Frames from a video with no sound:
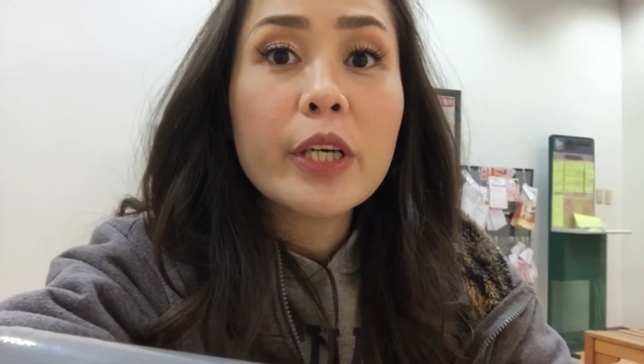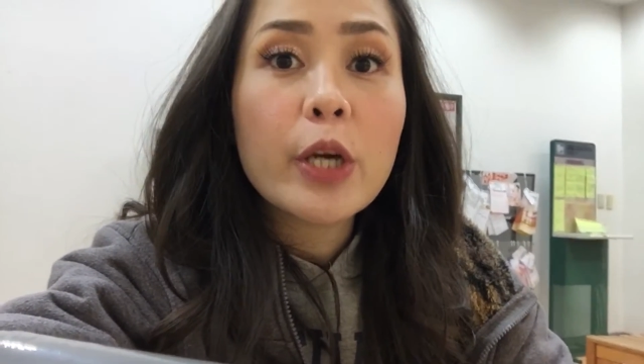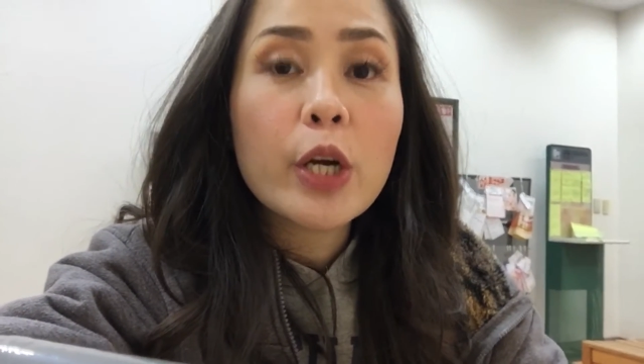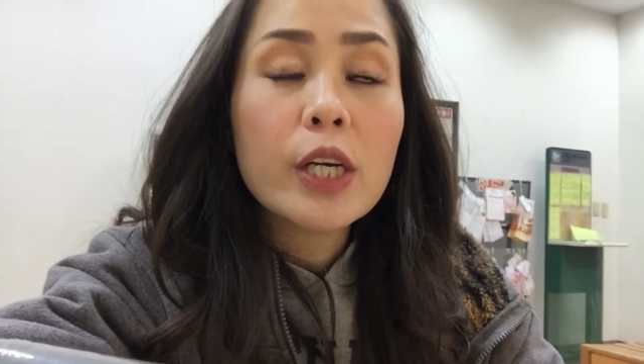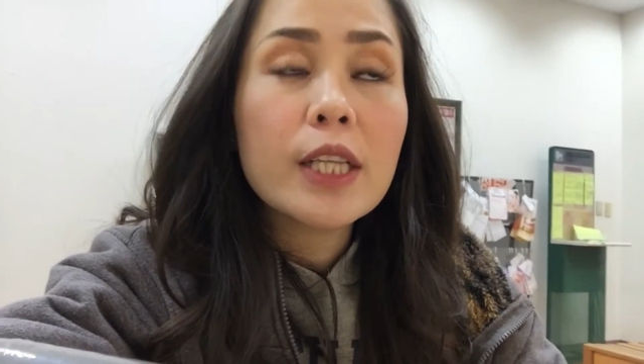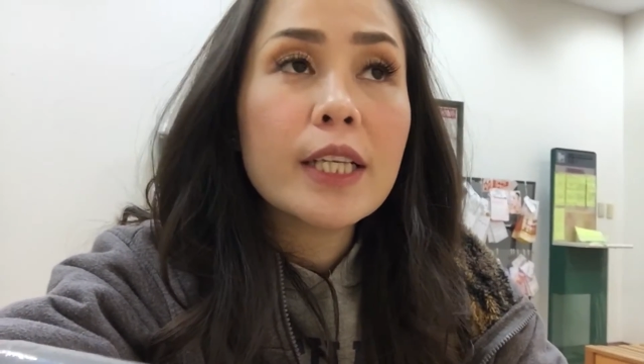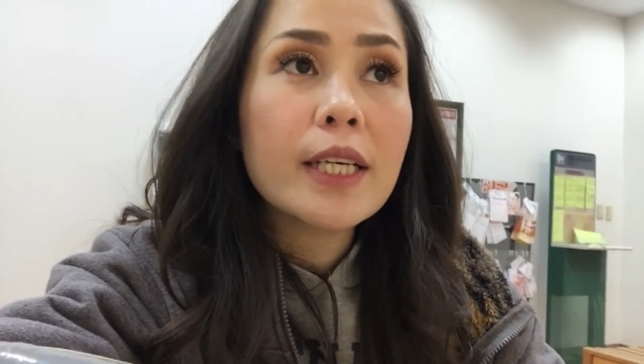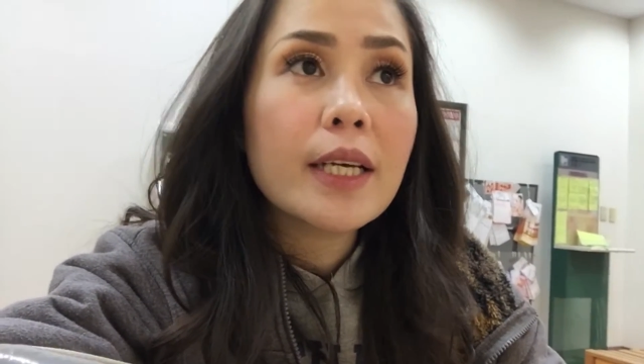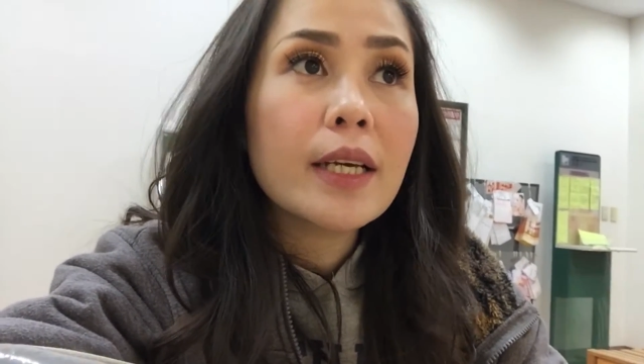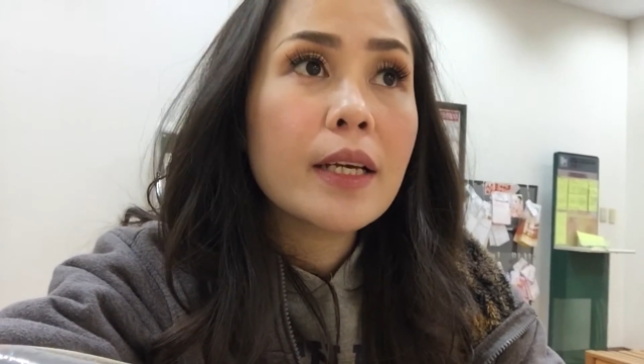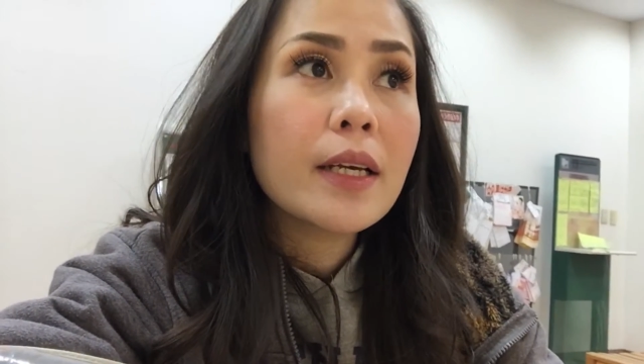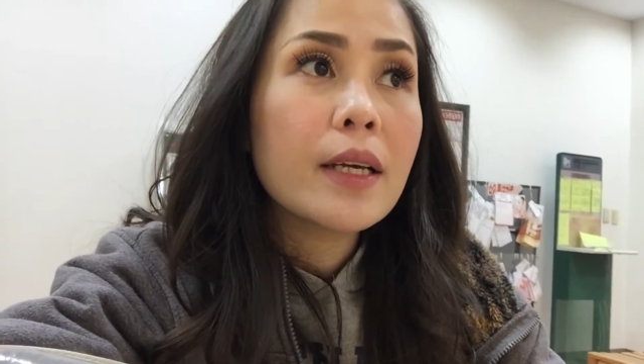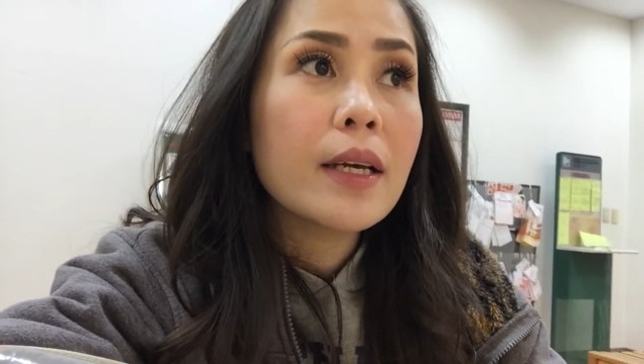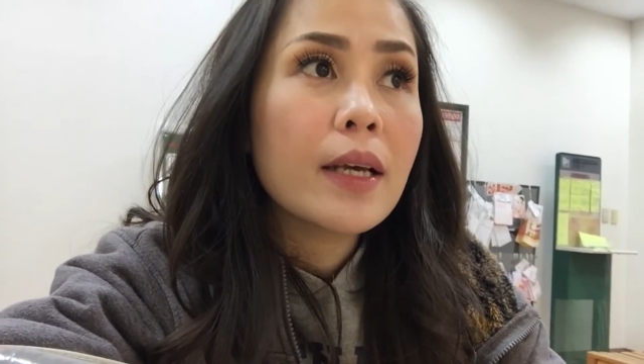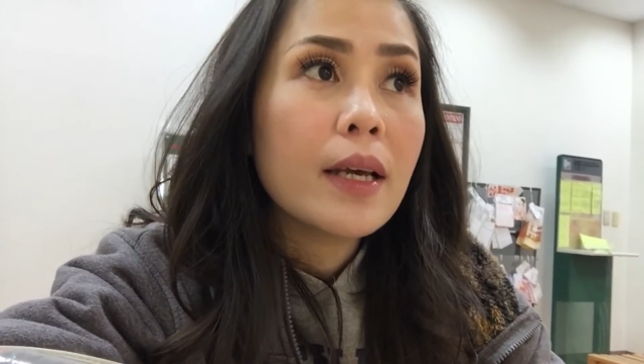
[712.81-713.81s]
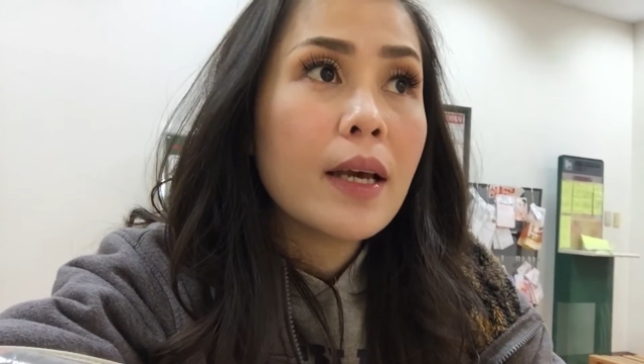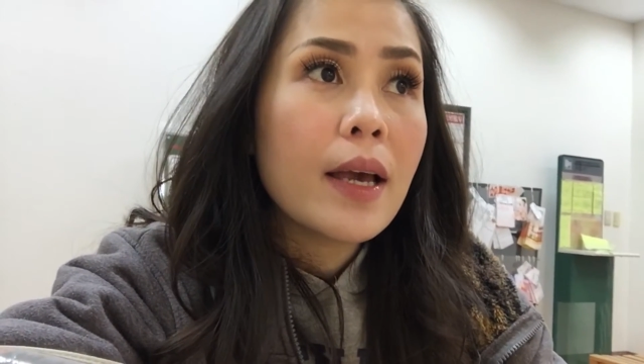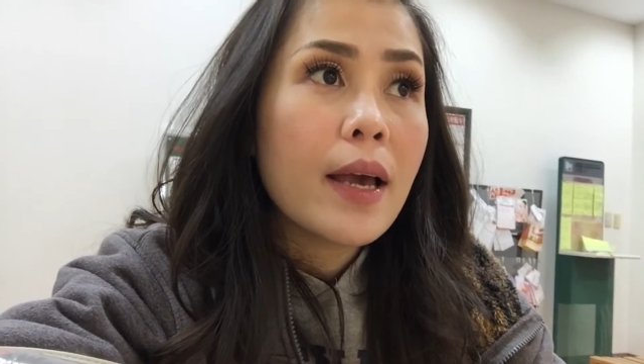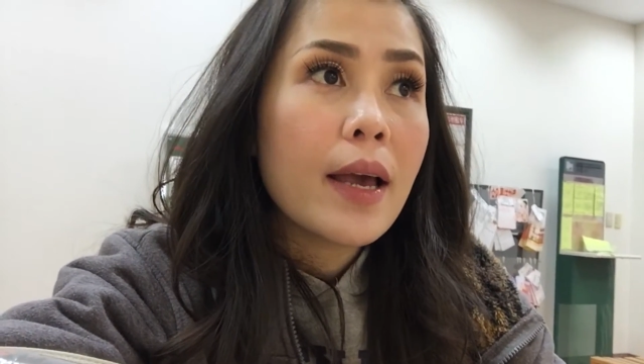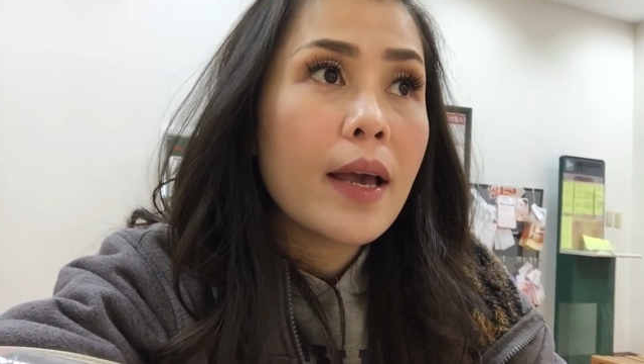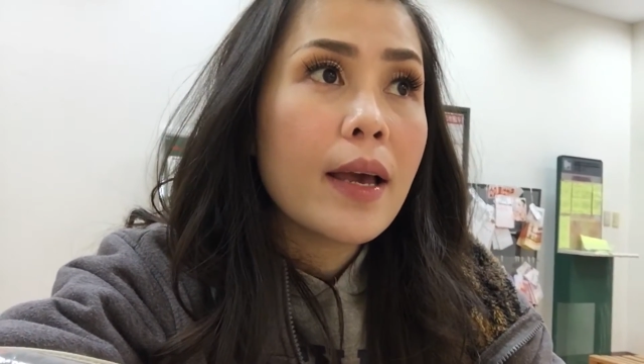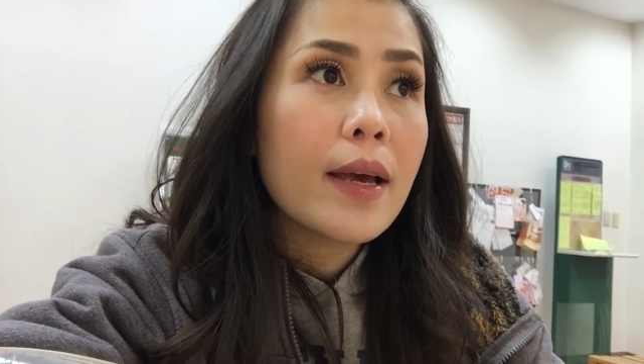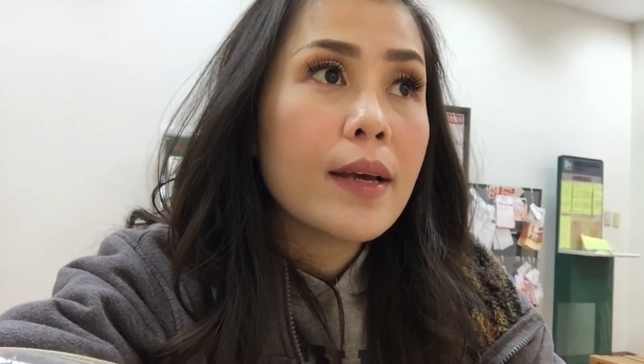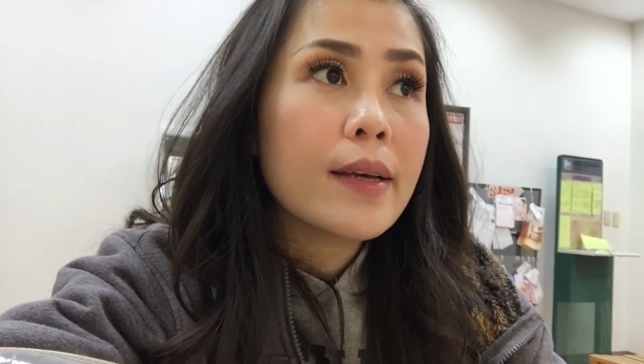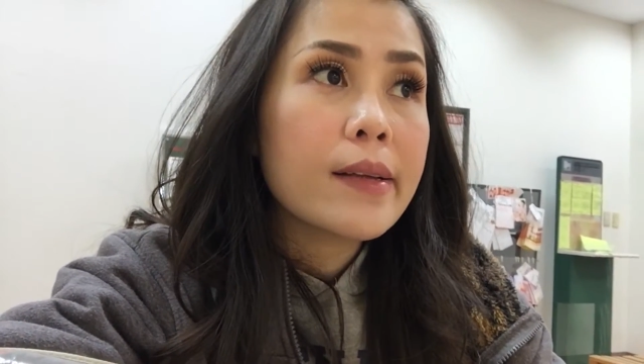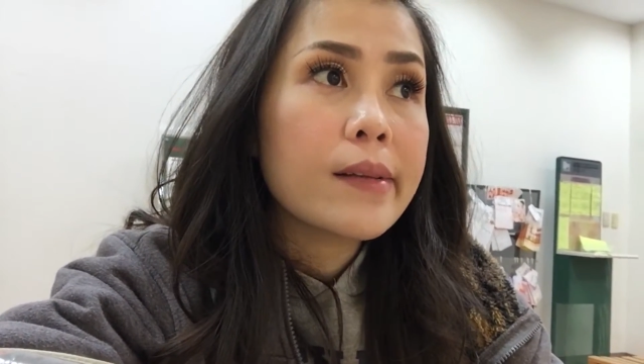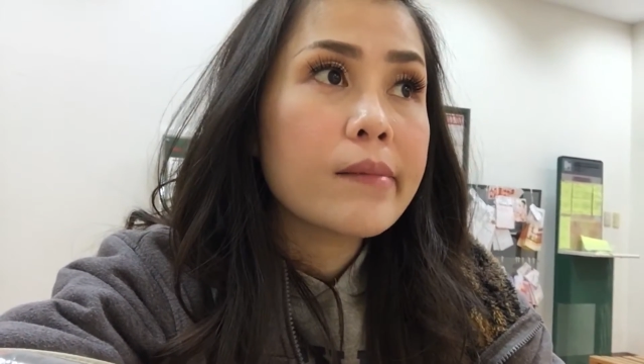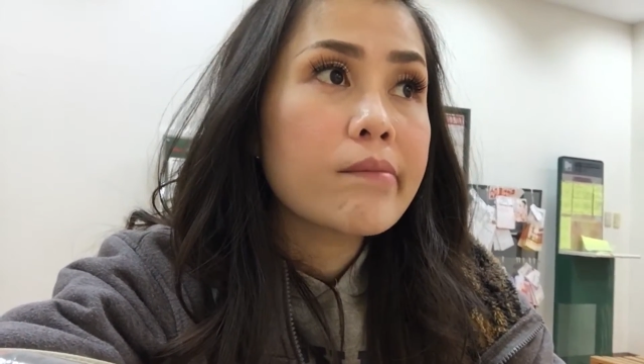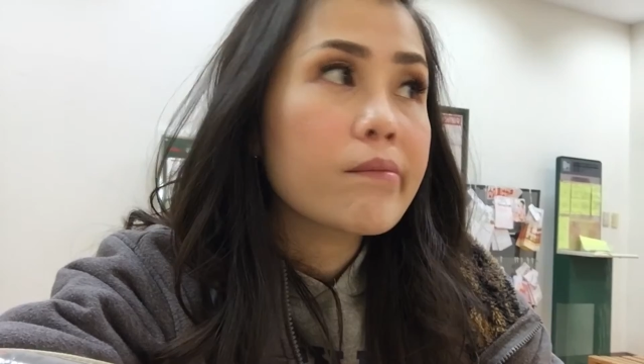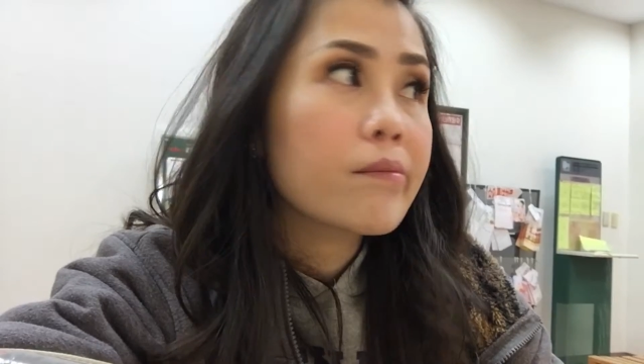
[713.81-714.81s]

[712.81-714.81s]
early, and